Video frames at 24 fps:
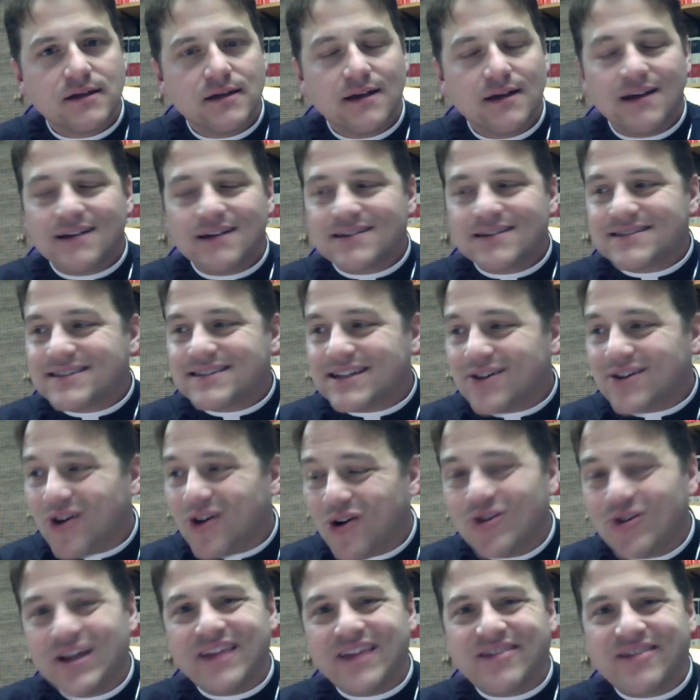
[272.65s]
Because the
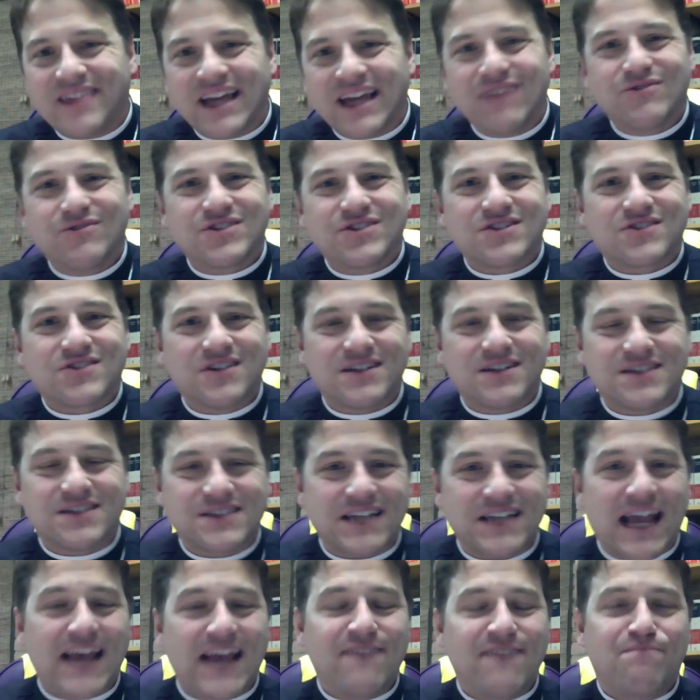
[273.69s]
only thing which is going to
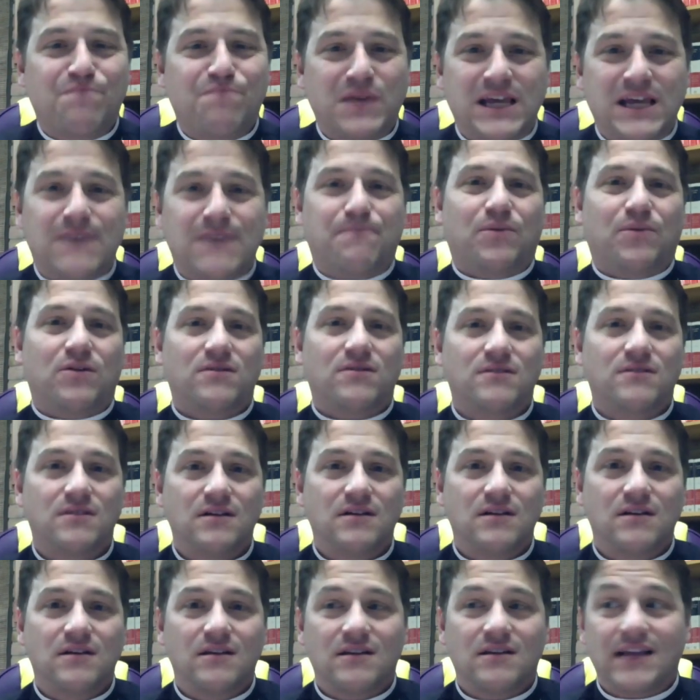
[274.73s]
save people
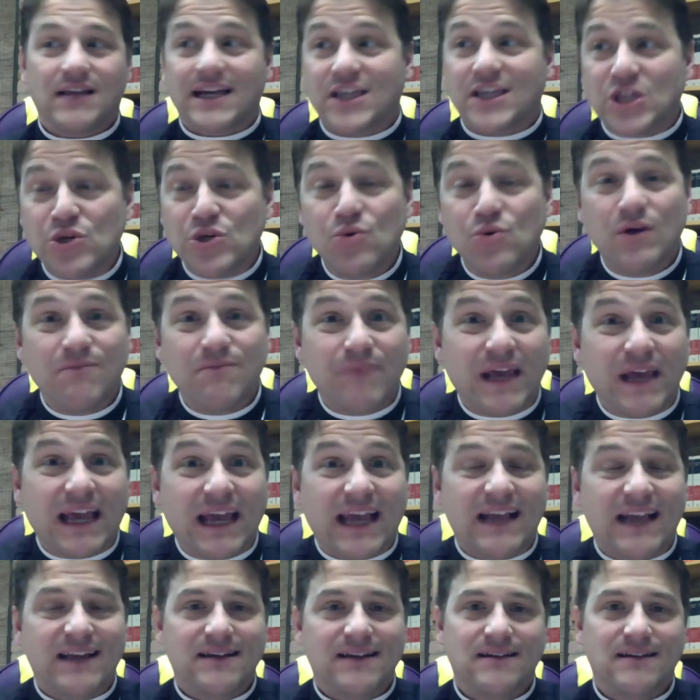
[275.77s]
like you and
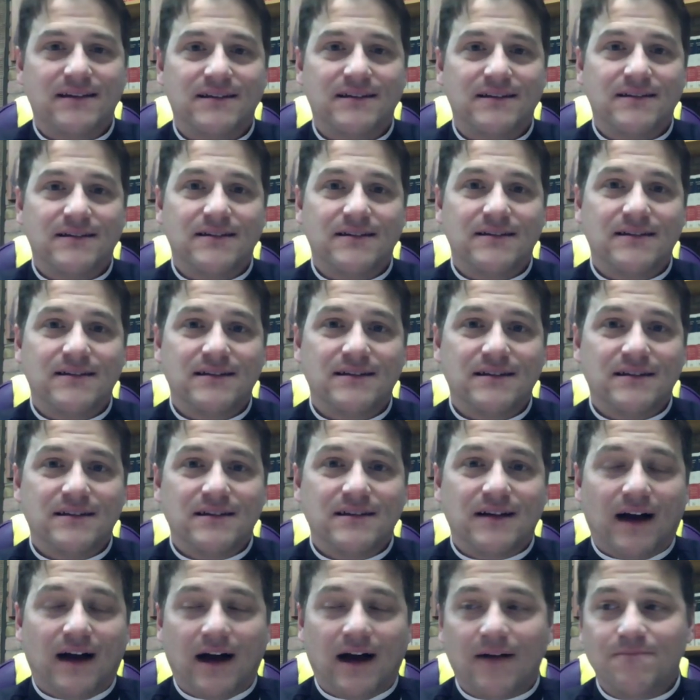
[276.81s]
me,
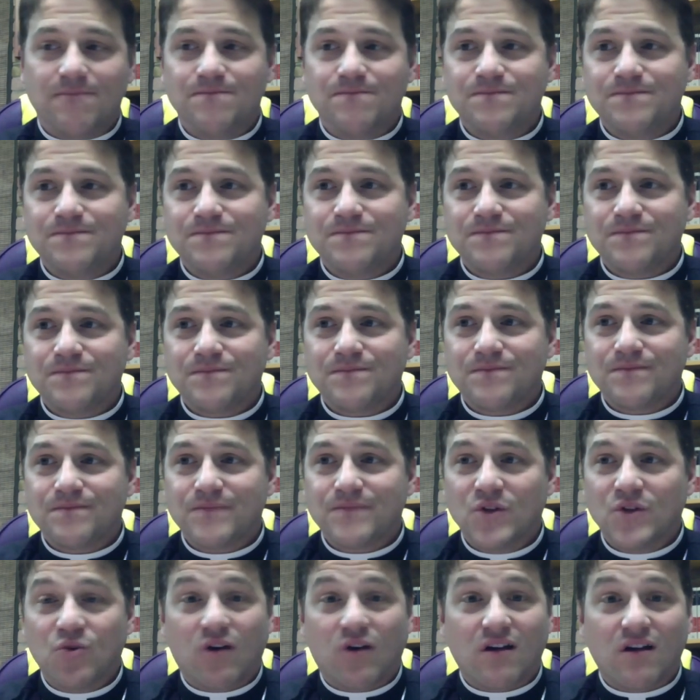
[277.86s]
um,
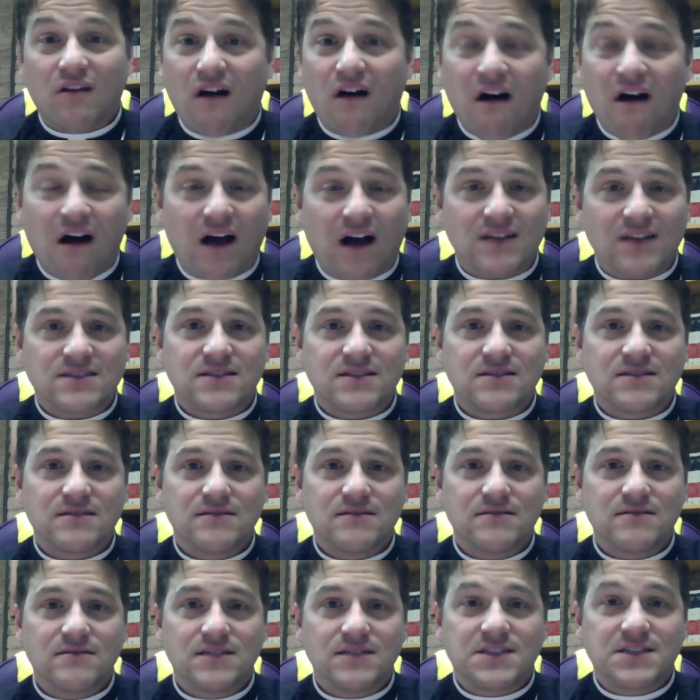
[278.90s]
who are lost,
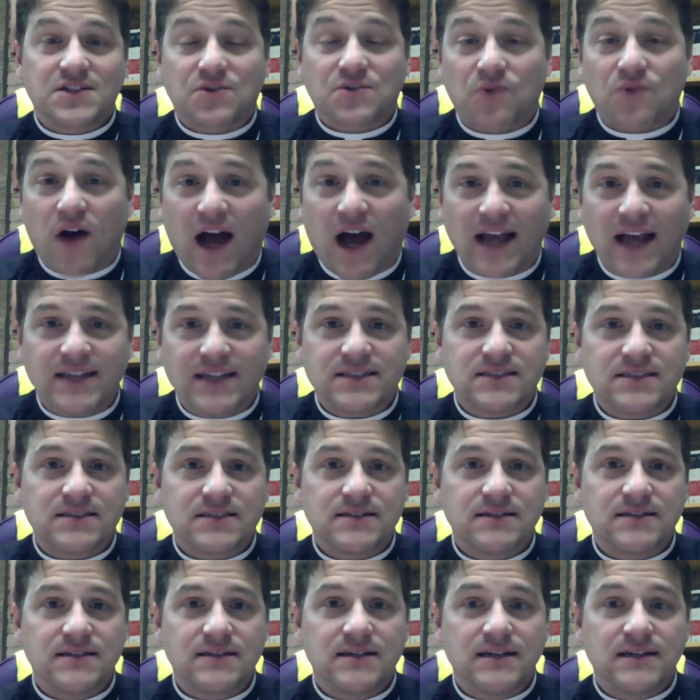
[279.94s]
is Christ.
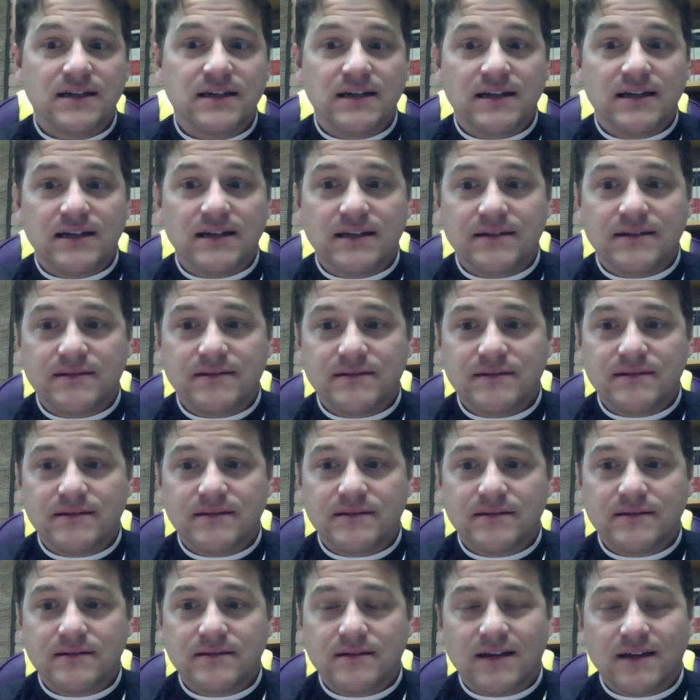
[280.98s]

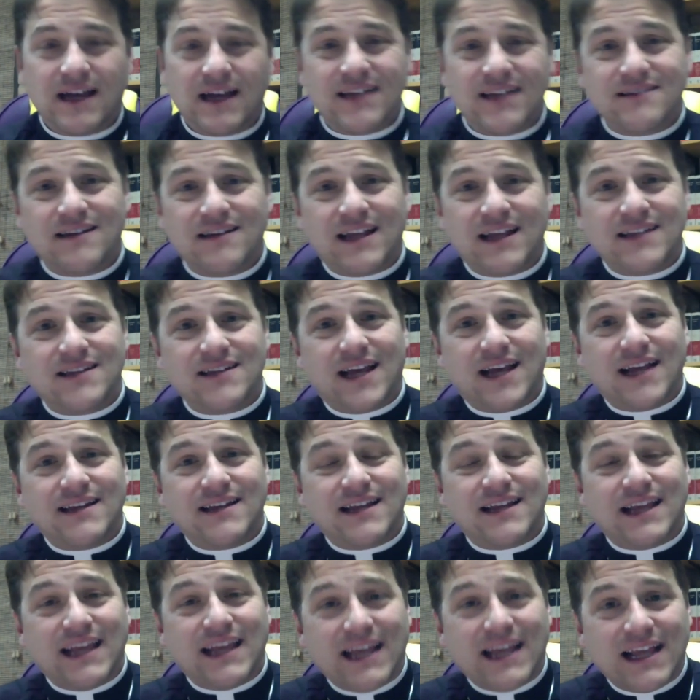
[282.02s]
And, and, and,
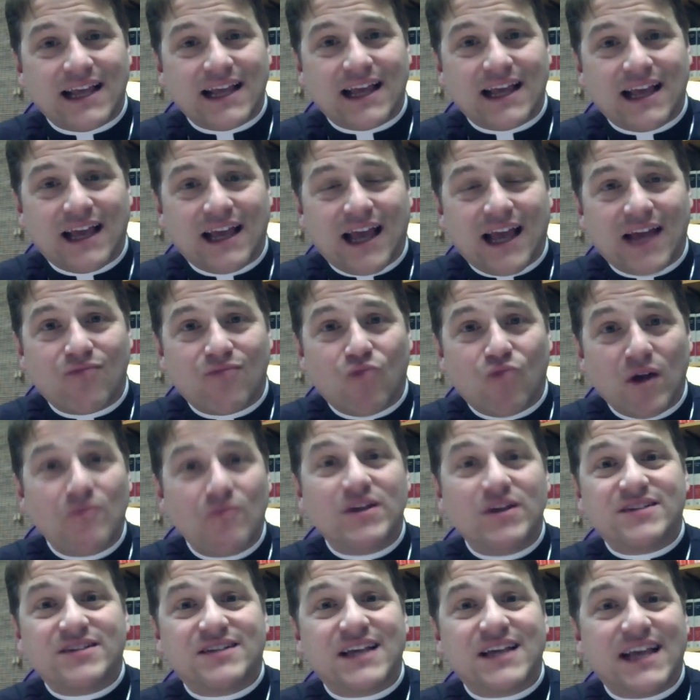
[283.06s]
and when we
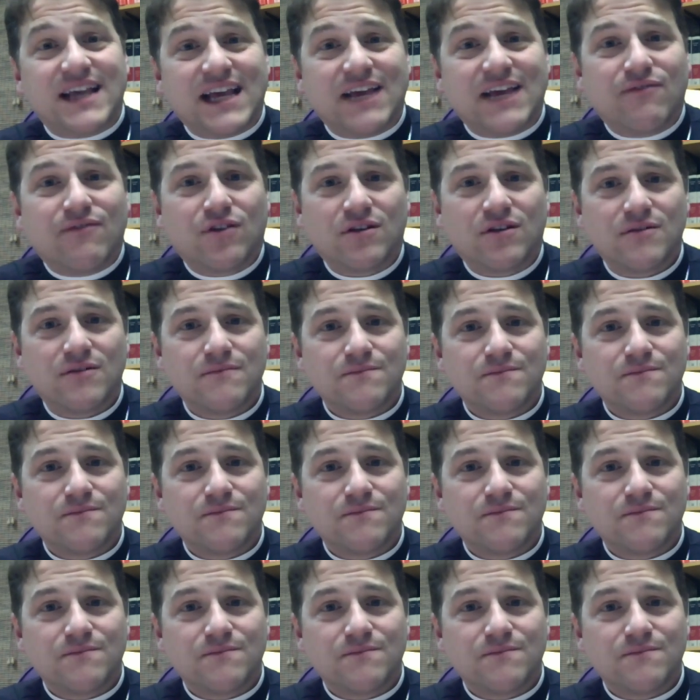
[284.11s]
see evil,